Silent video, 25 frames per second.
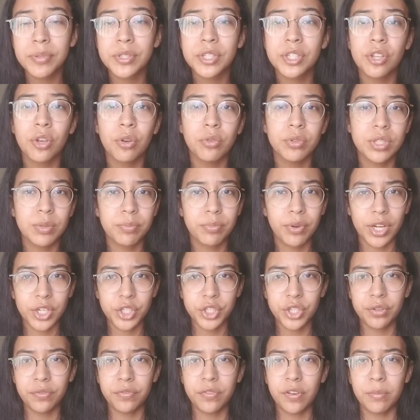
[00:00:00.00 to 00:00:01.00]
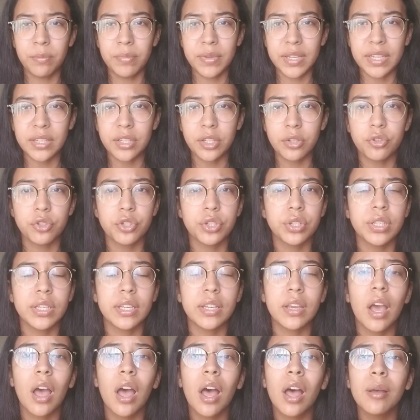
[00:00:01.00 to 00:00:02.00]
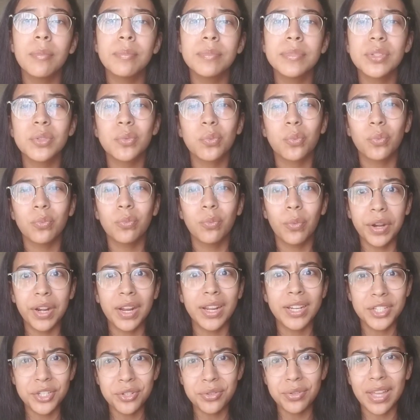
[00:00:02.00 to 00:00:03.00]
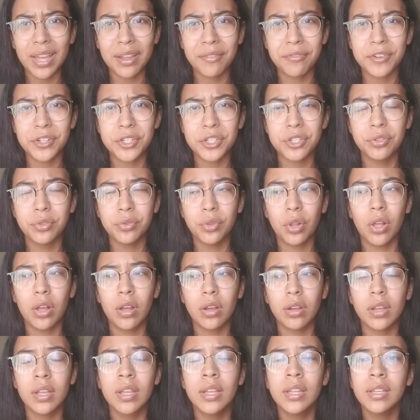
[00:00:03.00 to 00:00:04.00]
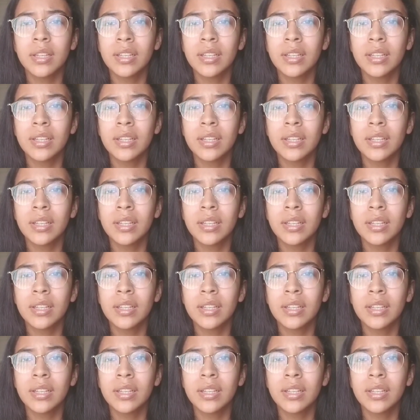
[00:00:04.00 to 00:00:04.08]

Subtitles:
So depression for me usually comes when I do that for too long.